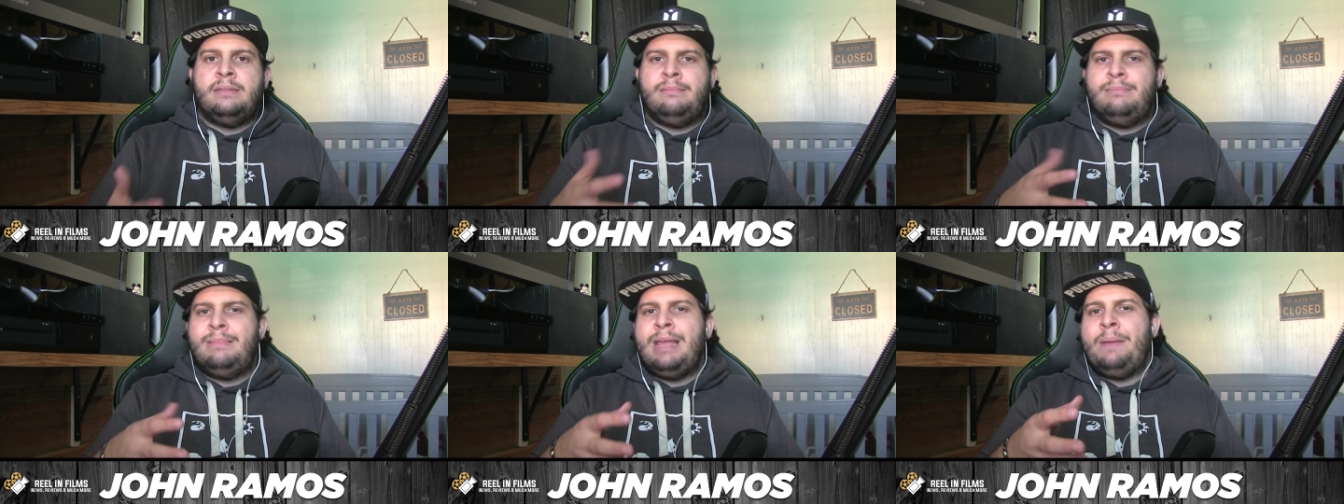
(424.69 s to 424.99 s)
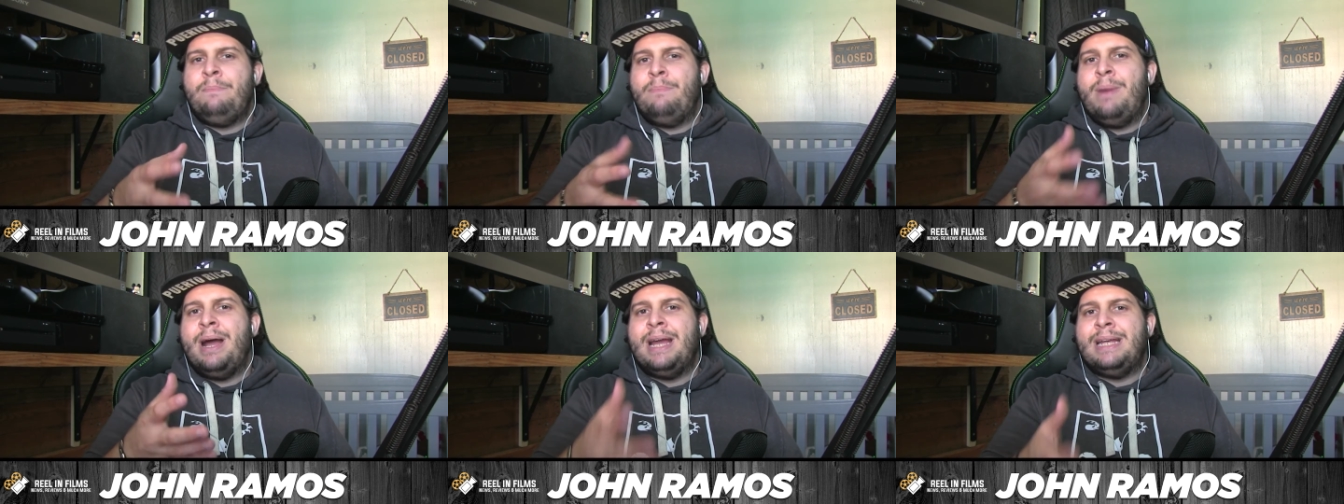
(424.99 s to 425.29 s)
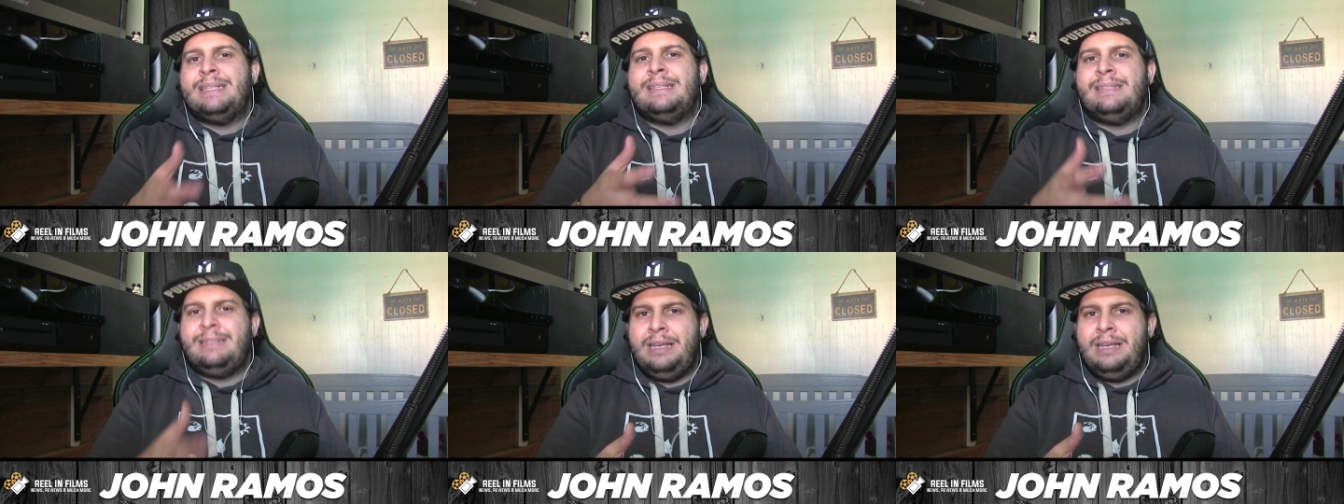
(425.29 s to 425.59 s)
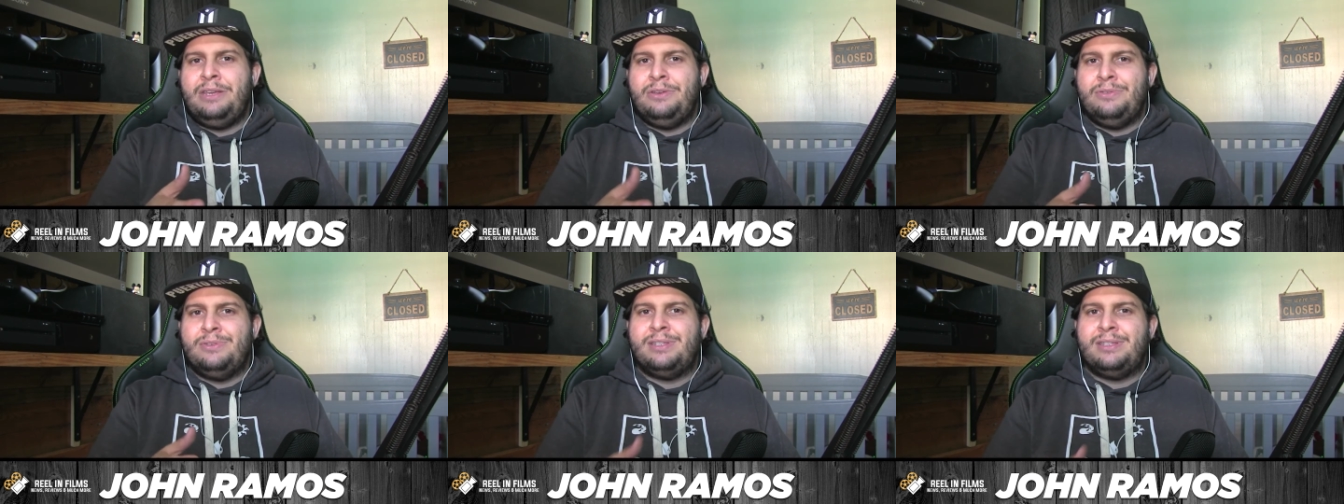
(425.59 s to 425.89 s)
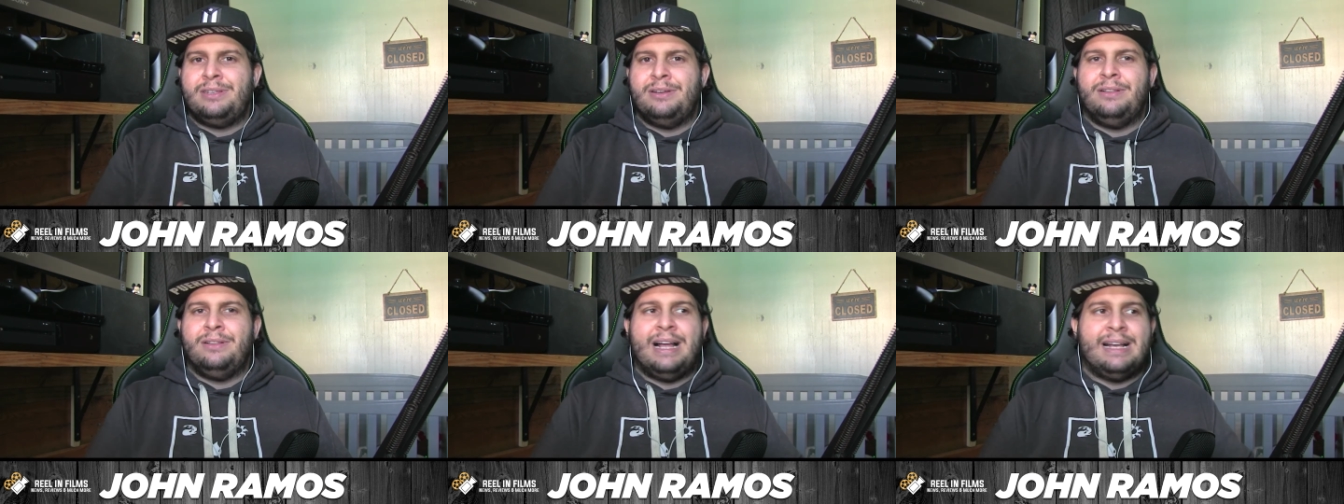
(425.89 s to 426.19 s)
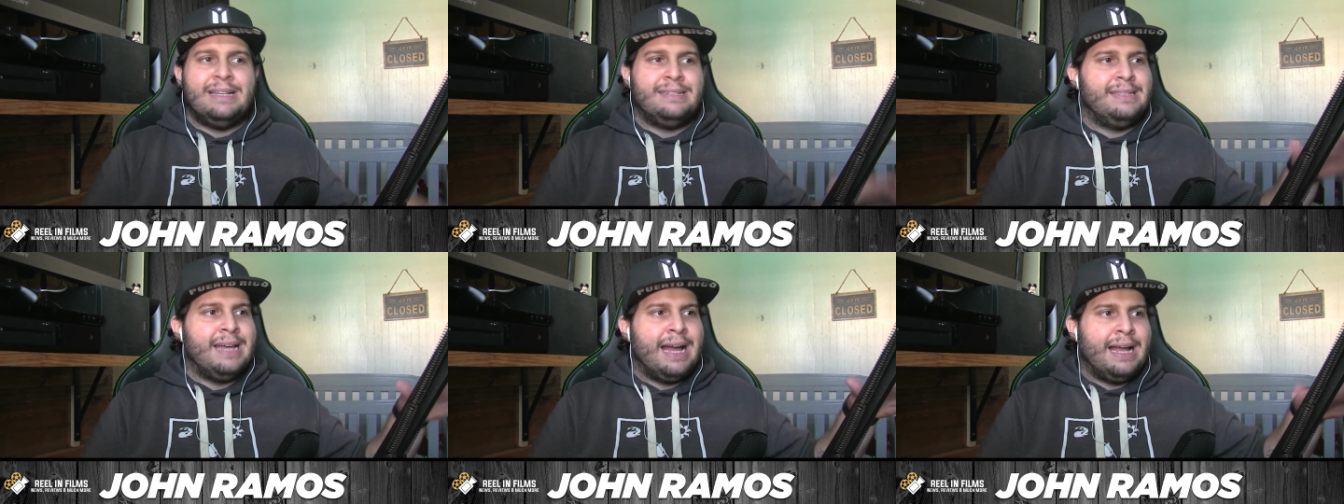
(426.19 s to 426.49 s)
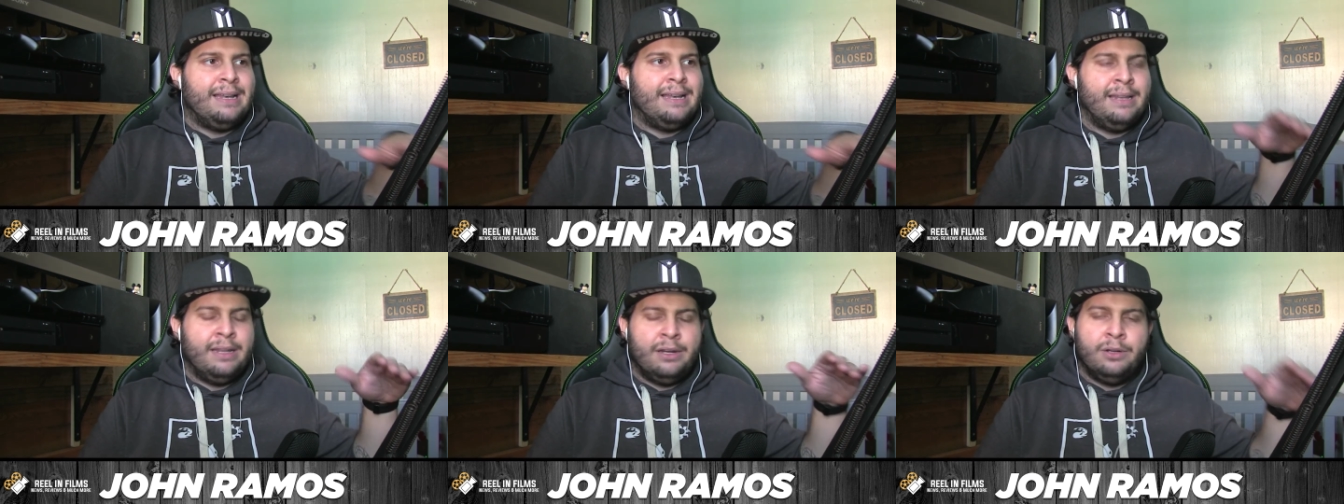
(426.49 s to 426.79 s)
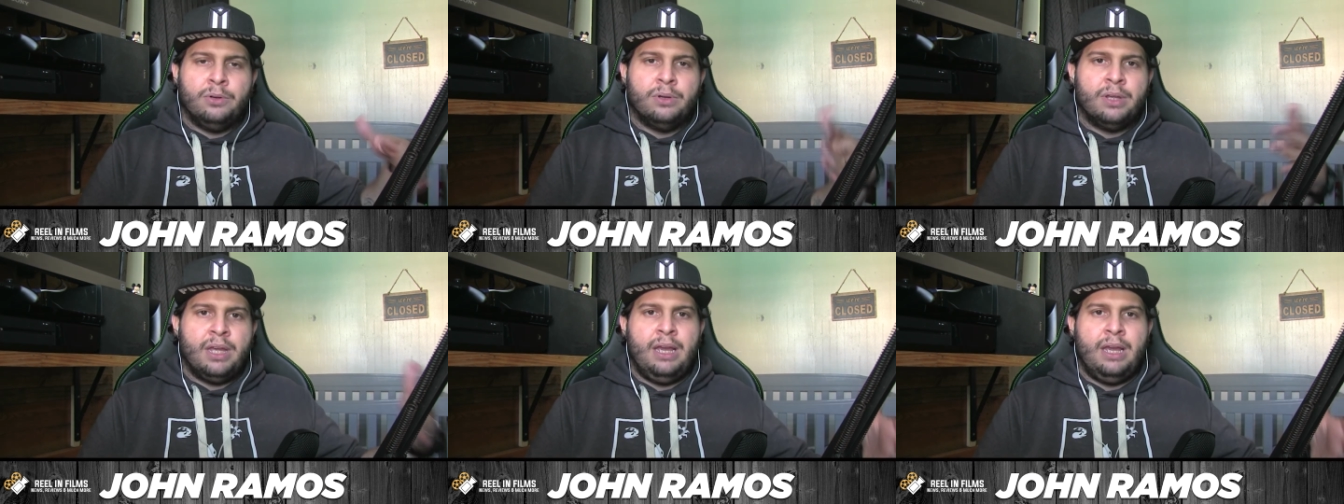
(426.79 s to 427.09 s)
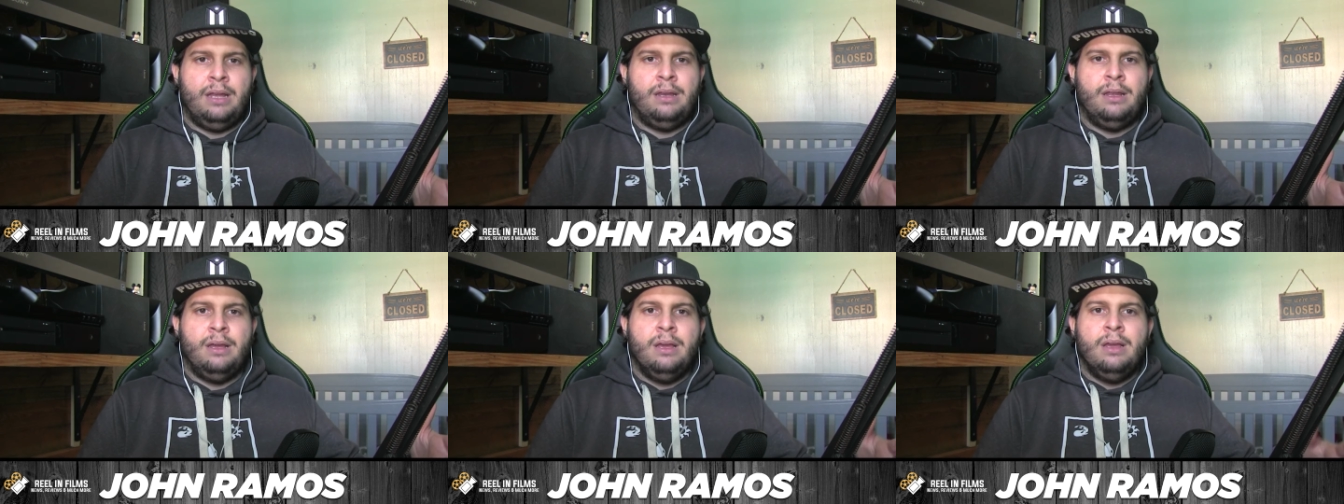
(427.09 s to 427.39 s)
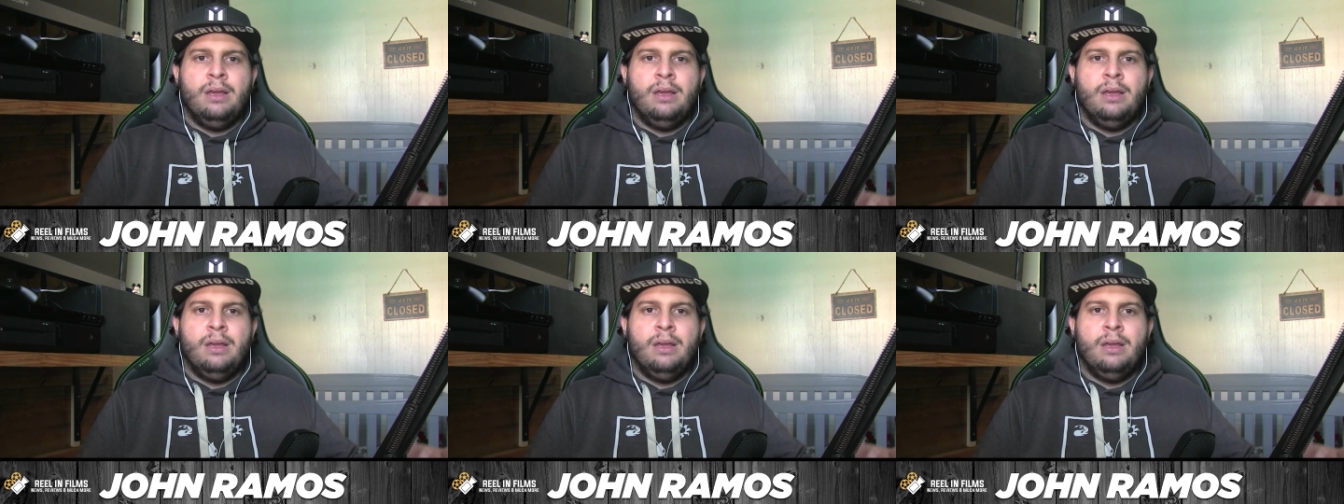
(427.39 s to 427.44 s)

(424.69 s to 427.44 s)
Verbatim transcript: they might see you still as that little kid.